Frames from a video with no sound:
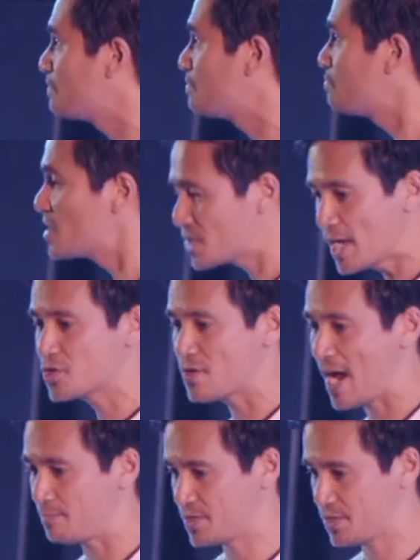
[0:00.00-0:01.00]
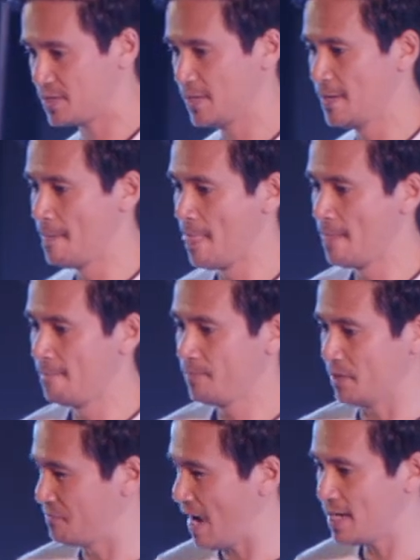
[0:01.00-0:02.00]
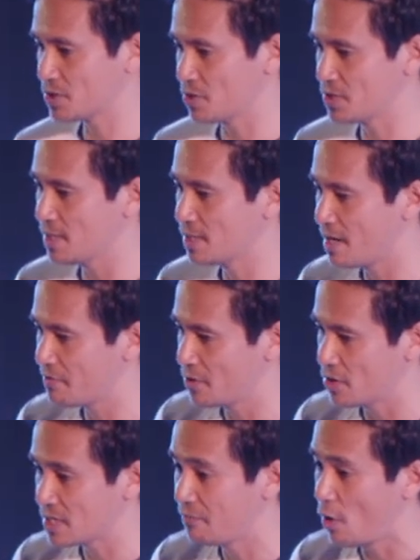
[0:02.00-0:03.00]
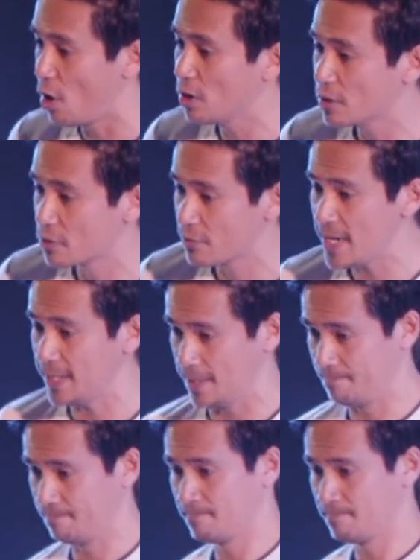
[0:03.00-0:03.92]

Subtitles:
the satraps, advisors, and governors have all agreed